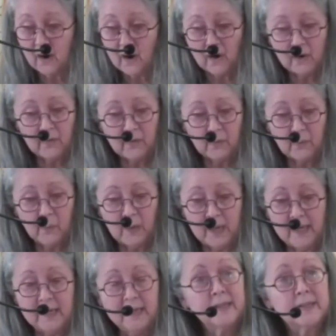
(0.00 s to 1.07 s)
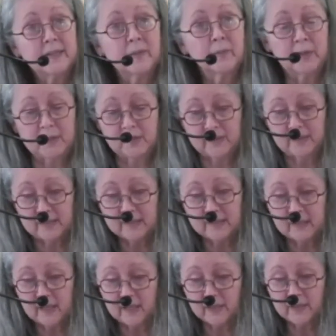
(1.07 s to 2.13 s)
are the ways in which this
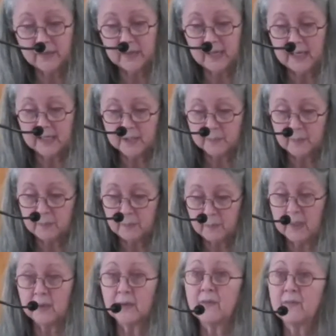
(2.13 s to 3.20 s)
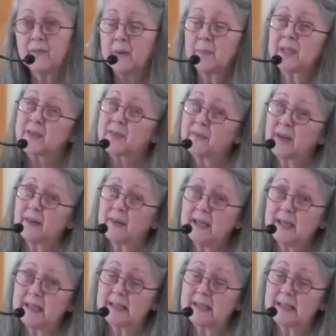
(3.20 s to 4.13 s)
country has been built from its very